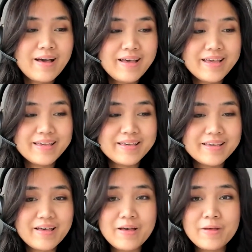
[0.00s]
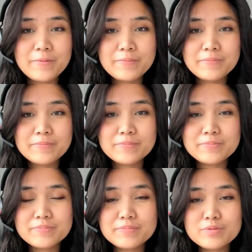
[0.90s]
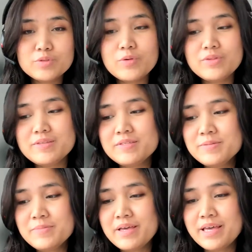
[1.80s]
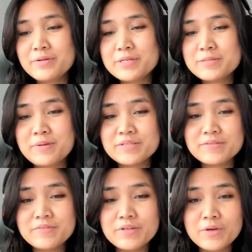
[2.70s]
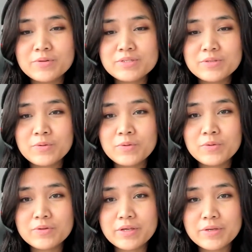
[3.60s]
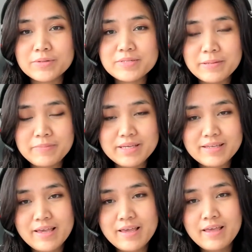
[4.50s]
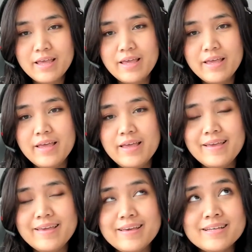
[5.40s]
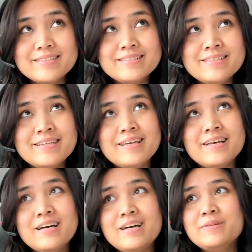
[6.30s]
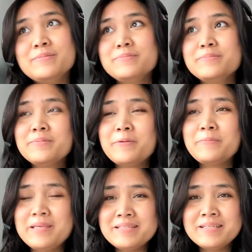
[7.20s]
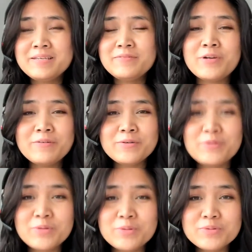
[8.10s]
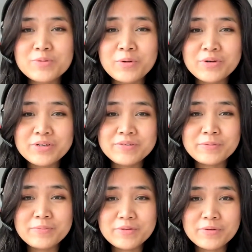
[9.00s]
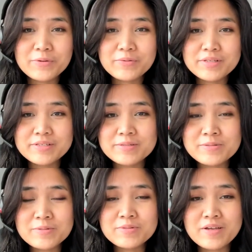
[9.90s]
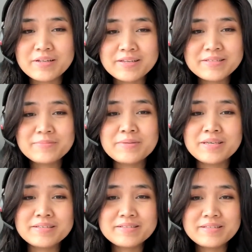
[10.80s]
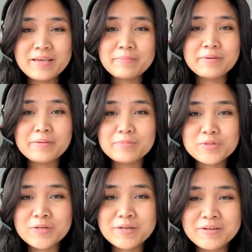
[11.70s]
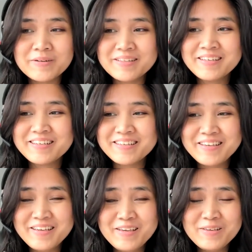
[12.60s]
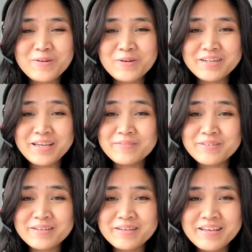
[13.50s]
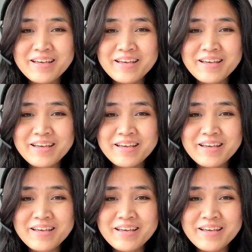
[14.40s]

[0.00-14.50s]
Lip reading: Hi. So this is my response video to the whole Gulenko typing. And basically for everyone who's already familiar with Socionics, because I'm sure you already have an